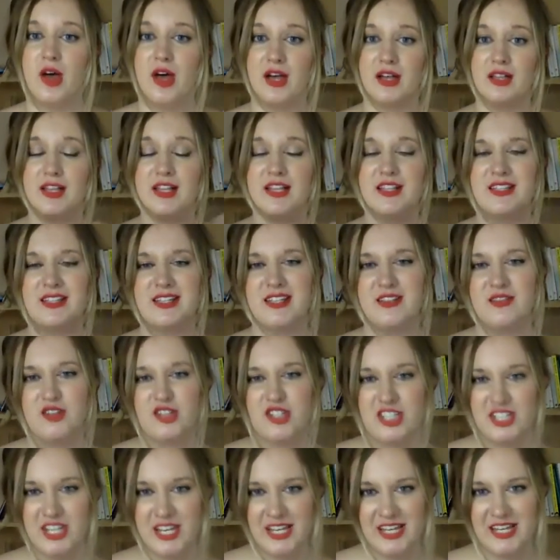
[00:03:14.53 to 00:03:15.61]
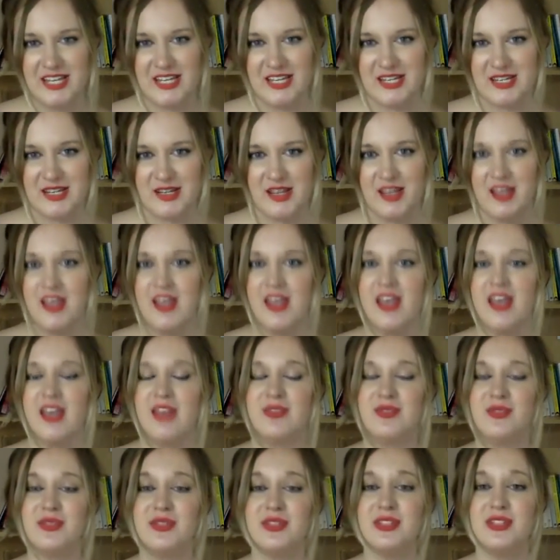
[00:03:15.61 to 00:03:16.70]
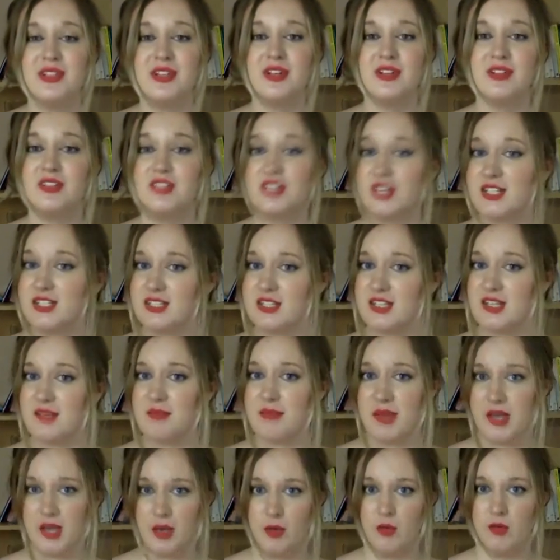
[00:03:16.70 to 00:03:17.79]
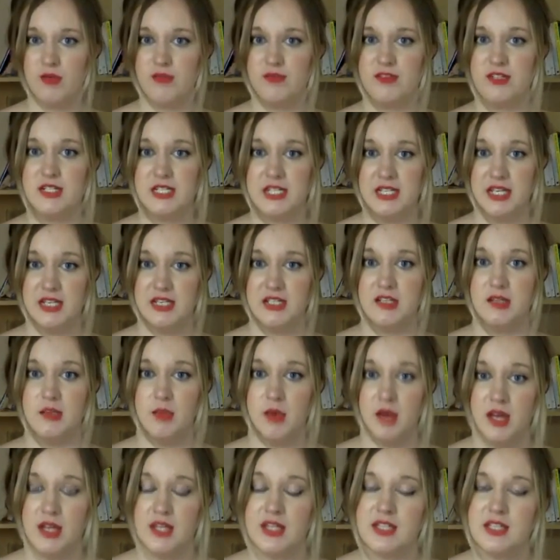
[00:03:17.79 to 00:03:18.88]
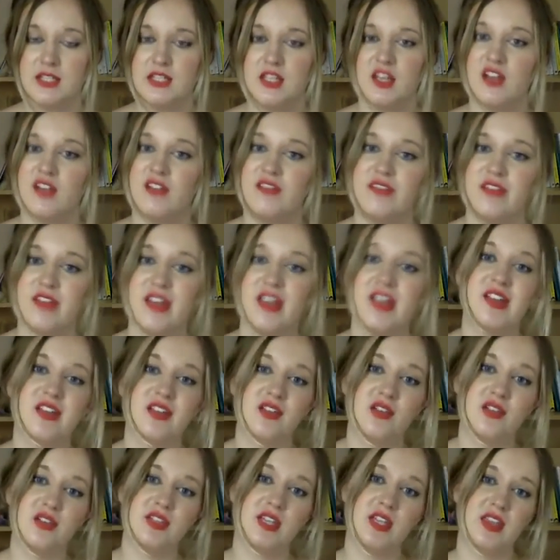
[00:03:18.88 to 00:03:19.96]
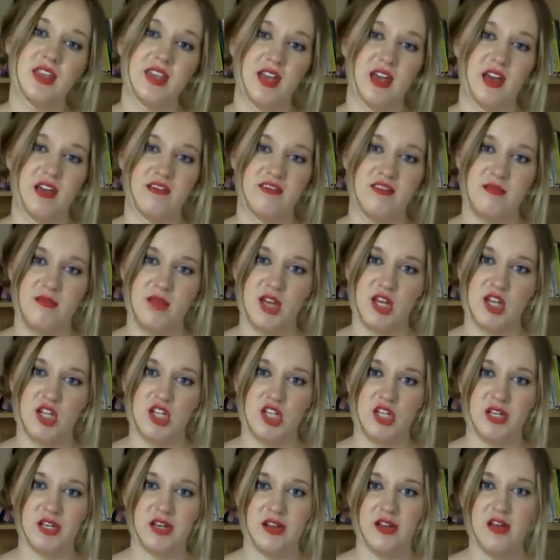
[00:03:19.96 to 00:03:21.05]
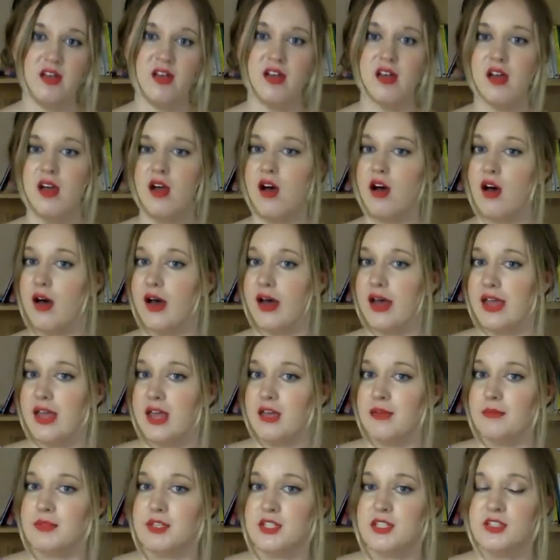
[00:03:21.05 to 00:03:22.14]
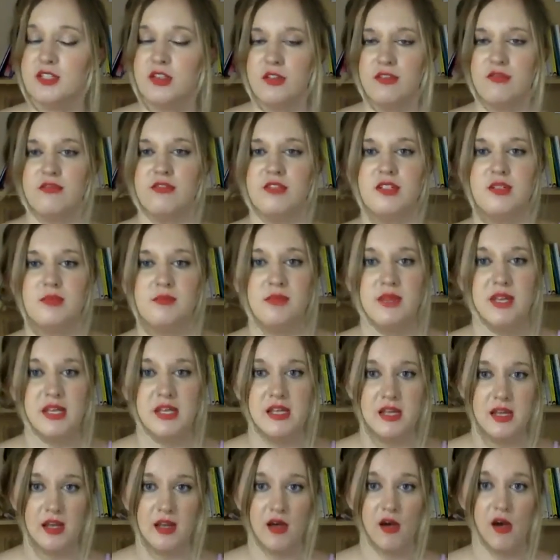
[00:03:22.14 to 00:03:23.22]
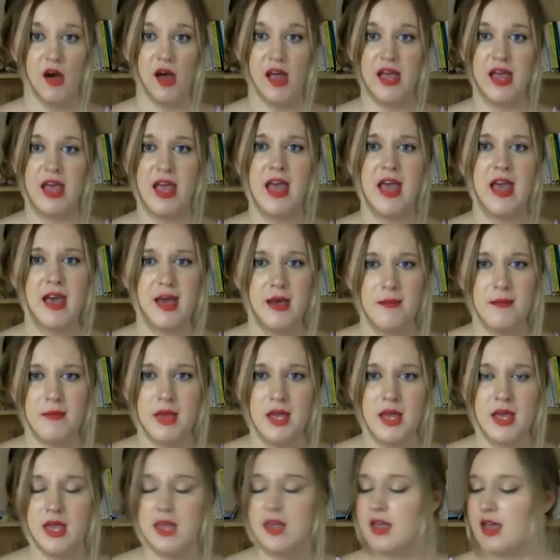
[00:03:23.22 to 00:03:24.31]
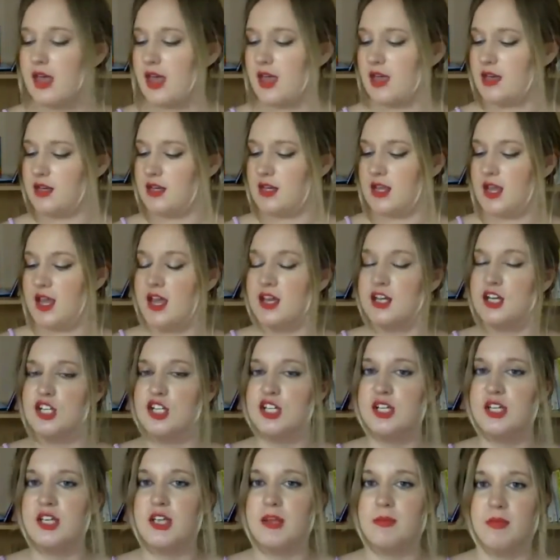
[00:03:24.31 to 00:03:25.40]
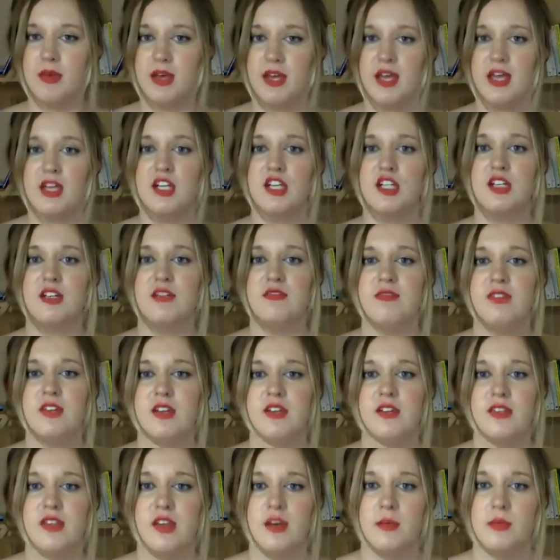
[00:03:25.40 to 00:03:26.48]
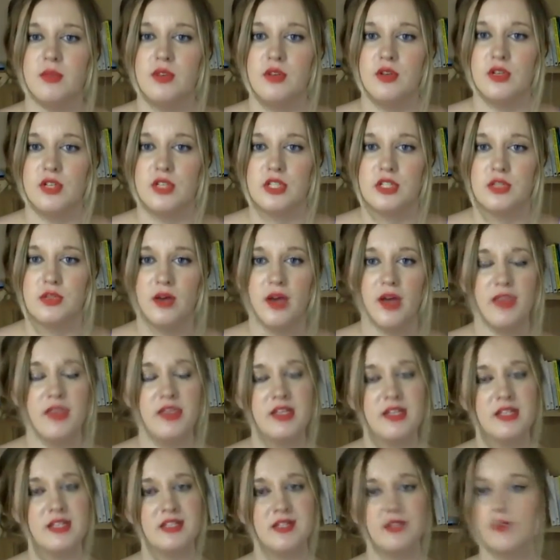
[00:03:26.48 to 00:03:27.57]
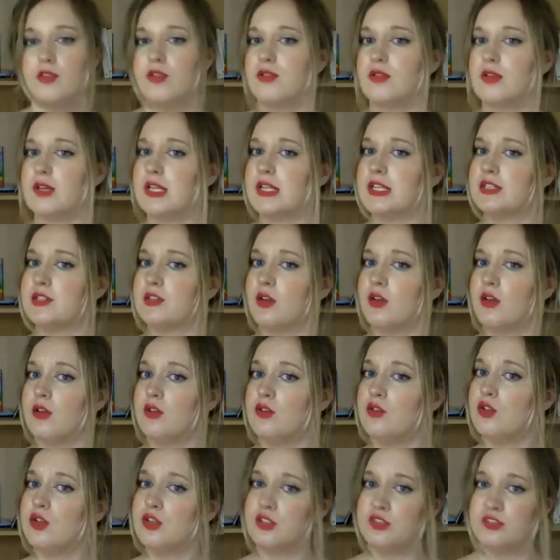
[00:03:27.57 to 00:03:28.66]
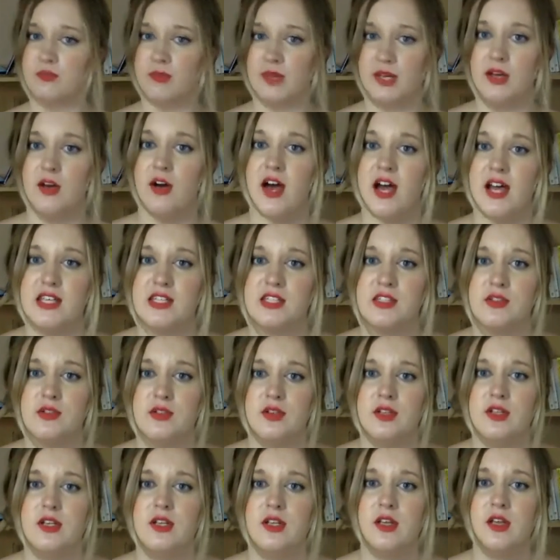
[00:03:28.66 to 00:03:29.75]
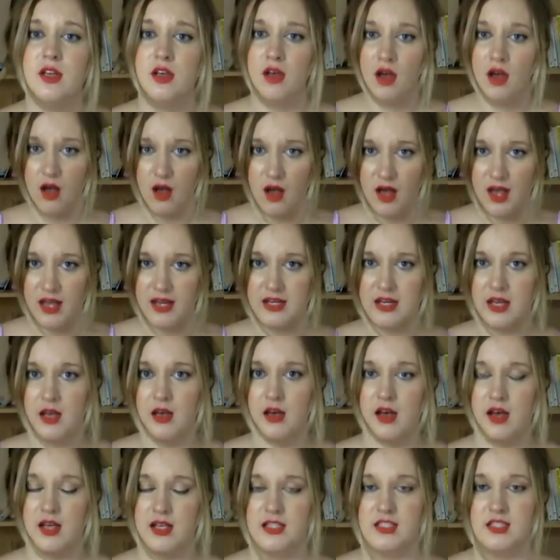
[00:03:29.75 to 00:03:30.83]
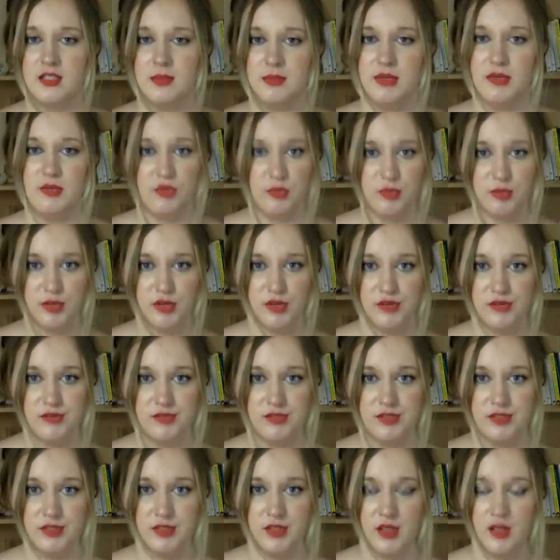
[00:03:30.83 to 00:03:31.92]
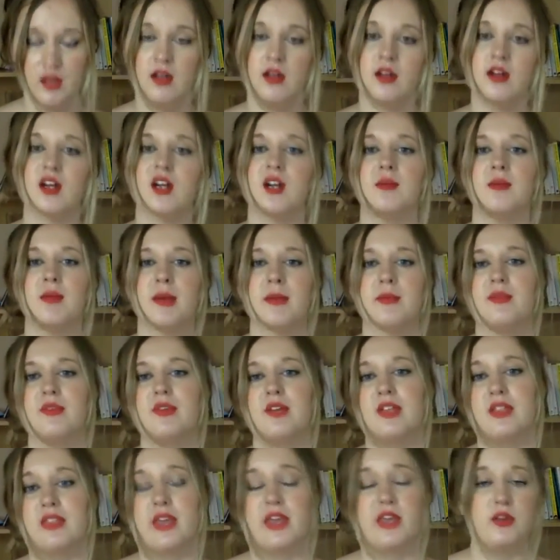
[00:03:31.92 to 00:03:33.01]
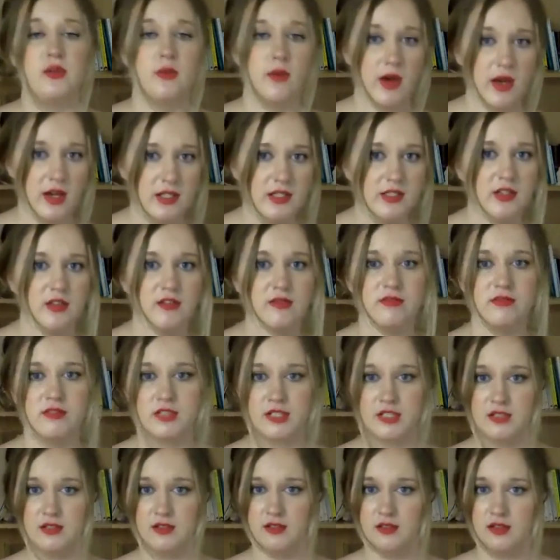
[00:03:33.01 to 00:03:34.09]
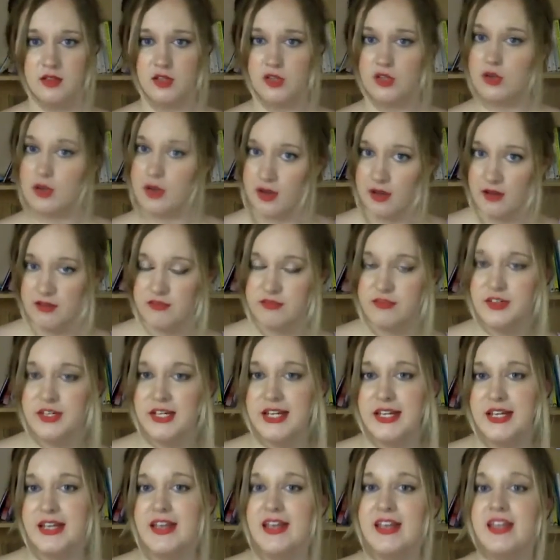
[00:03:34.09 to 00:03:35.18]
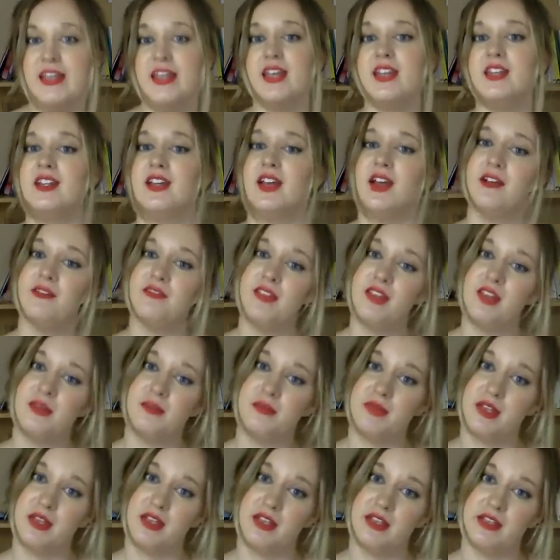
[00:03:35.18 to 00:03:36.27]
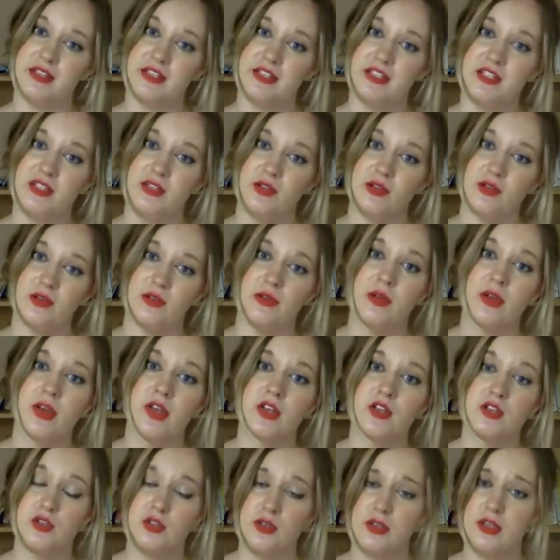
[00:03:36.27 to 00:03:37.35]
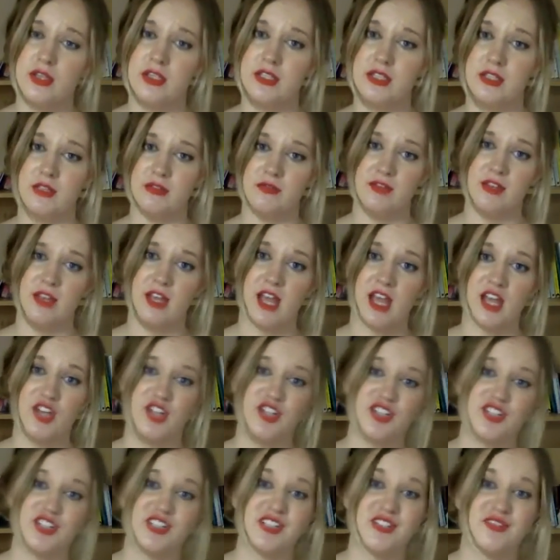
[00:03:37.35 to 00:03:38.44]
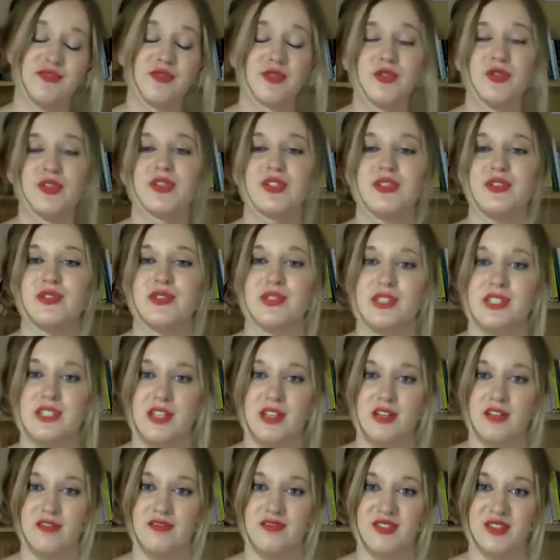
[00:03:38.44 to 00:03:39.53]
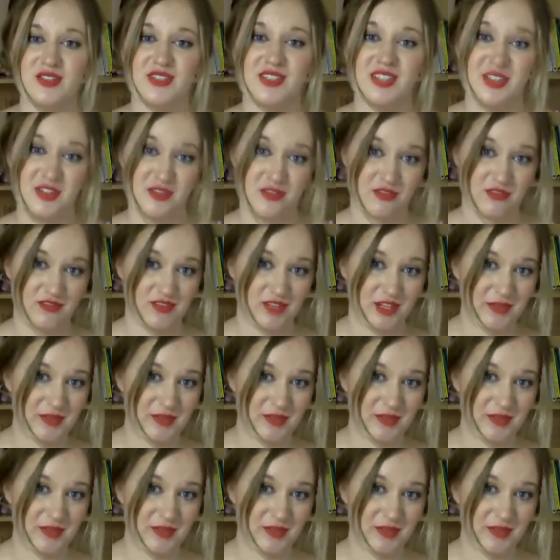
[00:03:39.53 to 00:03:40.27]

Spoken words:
a cleansing routine, and also just the power of intent by itself. Using the affirmation, I am a sovereign being, I am. Any energy in my energy field that belongs to others or is not of my highest good, I now ask to be removed. Remembering that you are sovereign, you are free, and you have the ability to do these invocations for yourself using your free